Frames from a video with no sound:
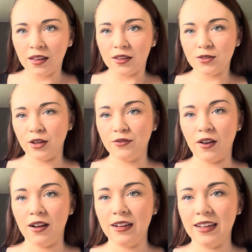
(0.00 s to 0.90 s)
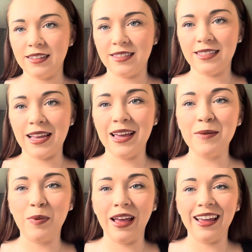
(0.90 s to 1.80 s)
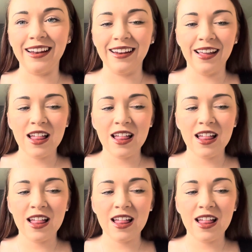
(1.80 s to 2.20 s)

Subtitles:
So far it's been,